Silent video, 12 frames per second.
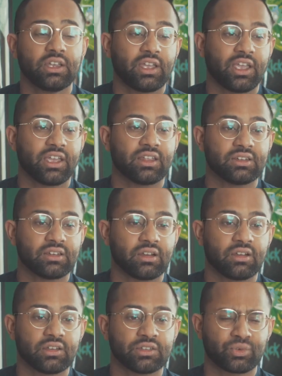And
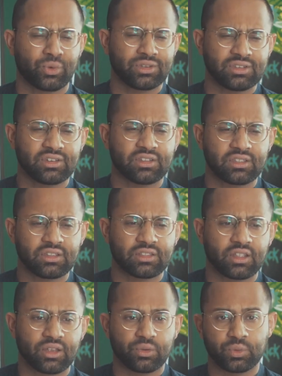it's crazy to think
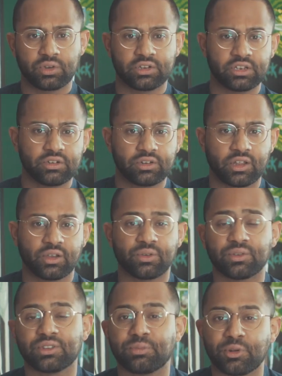that we're here now.
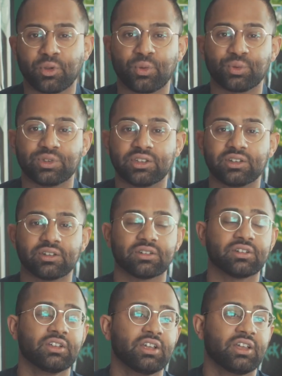It's been a whole
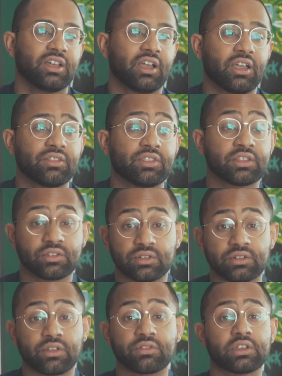year, and things are
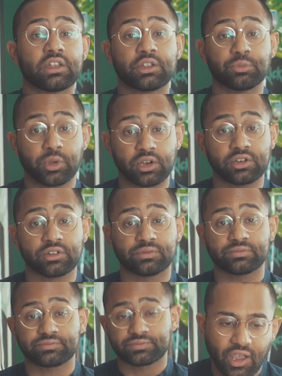definitely getting better.
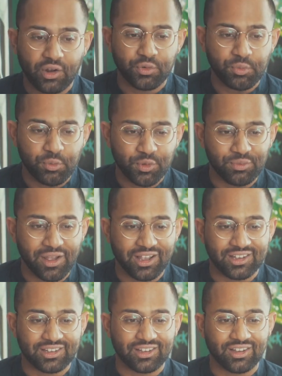I remember
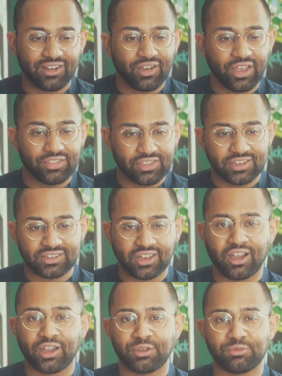back at this
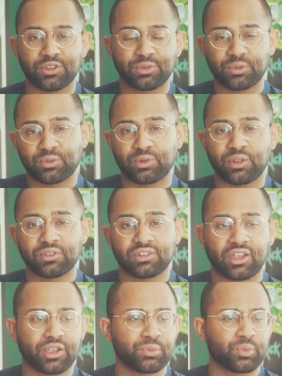time. This was around the
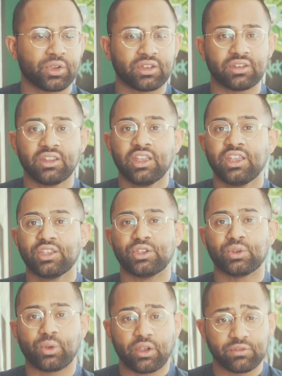time when
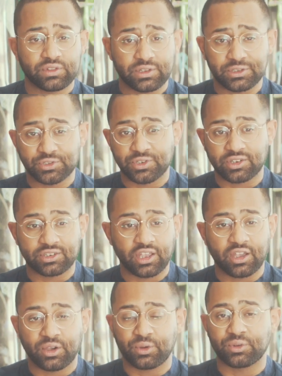everything shut
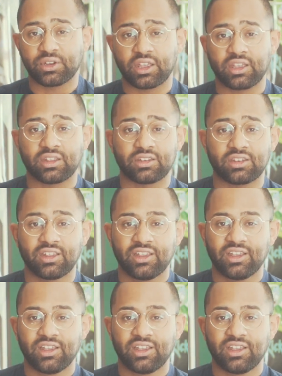down, and